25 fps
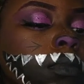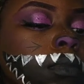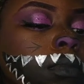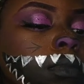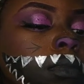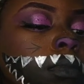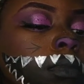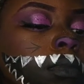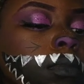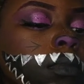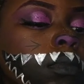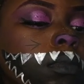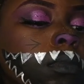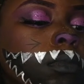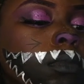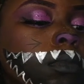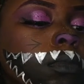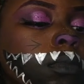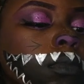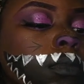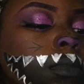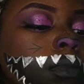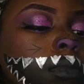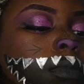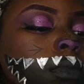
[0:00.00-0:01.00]
Very
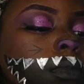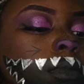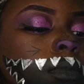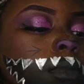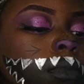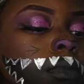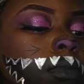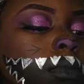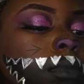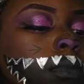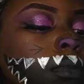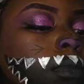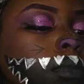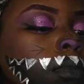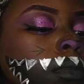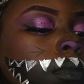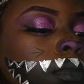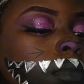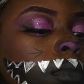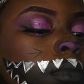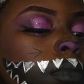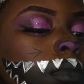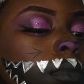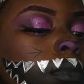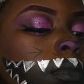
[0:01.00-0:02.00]
pigmented. So it
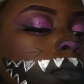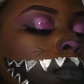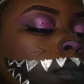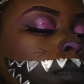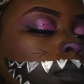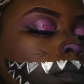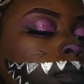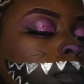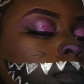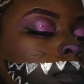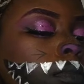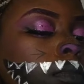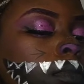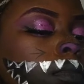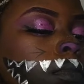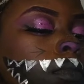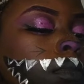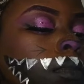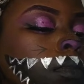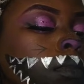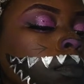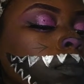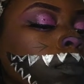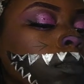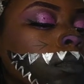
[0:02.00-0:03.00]
gave me that look.
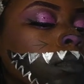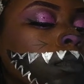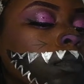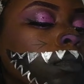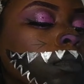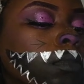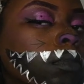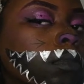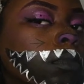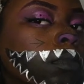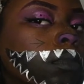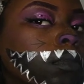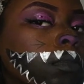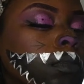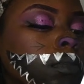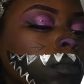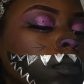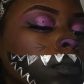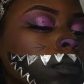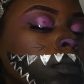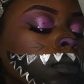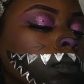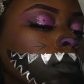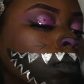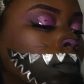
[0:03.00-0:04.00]

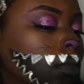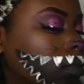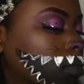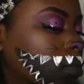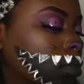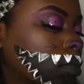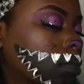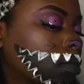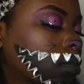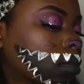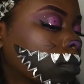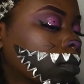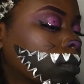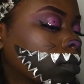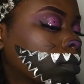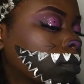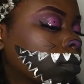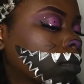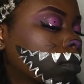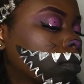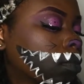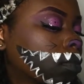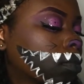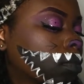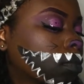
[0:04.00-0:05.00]
done the upper
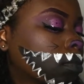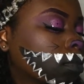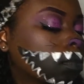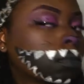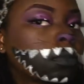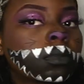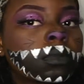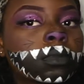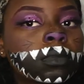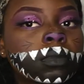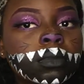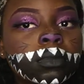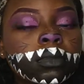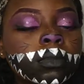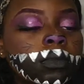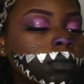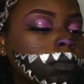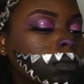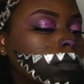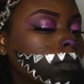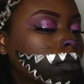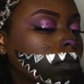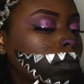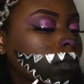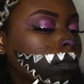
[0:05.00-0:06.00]
part and I'm going
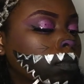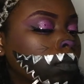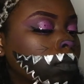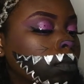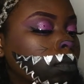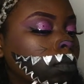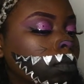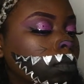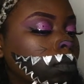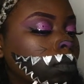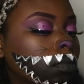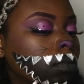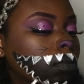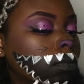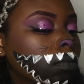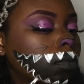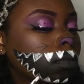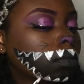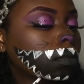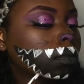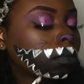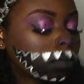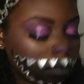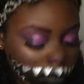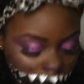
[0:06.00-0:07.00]
in with the lower
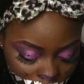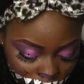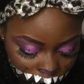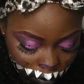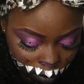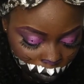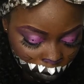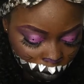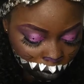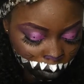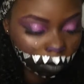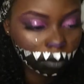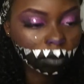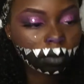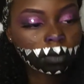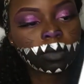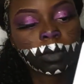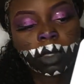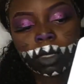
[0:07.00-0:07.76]
parts of my